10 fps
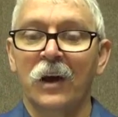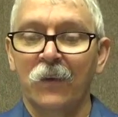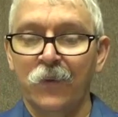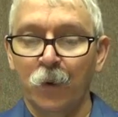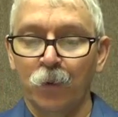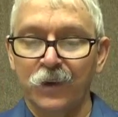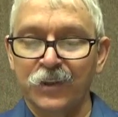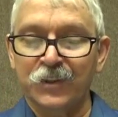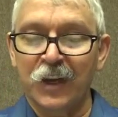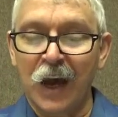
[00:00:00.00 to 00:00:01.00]
that were
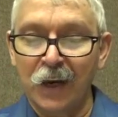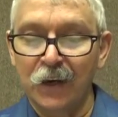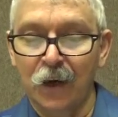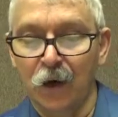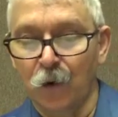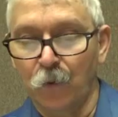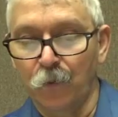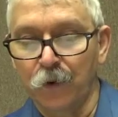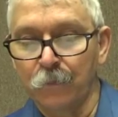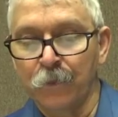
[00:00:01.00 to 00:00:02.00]
decided on